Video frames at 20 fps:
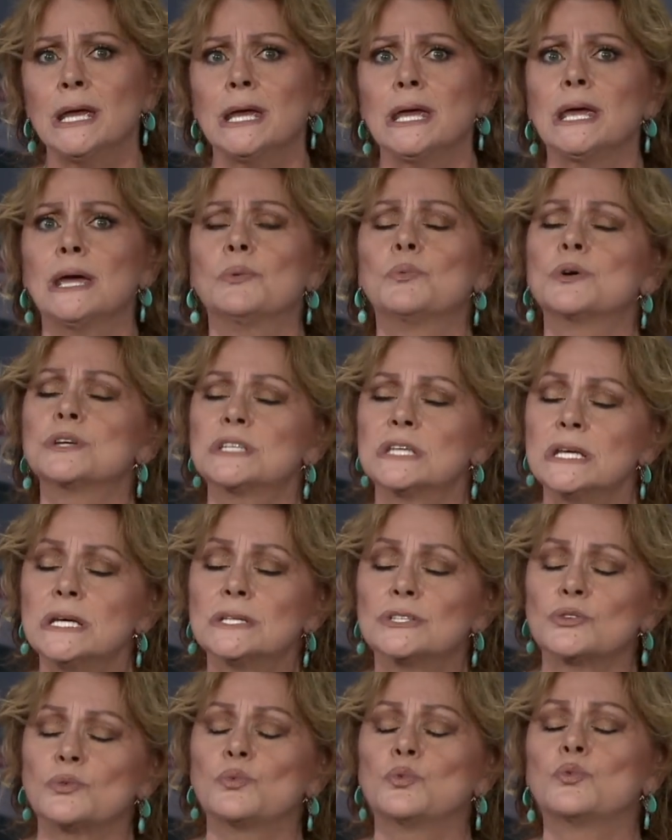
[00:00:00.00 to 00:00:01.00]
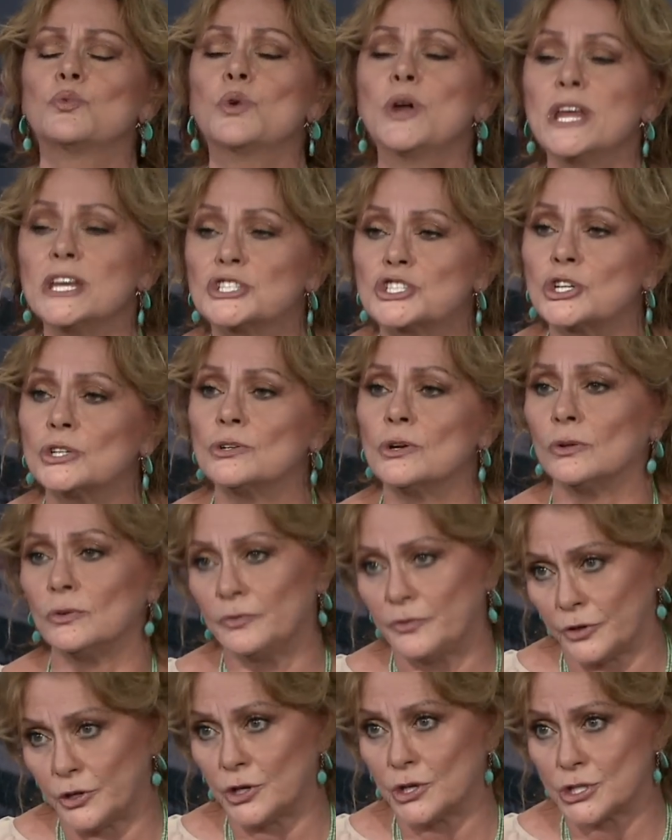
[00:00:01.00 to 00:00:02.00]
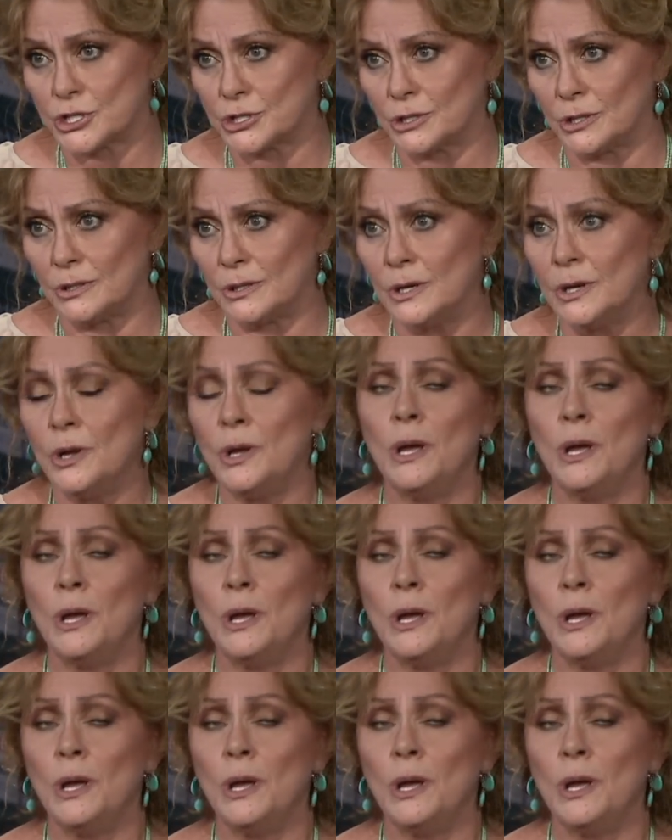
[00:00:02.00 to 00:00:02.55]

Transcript: it was his original version.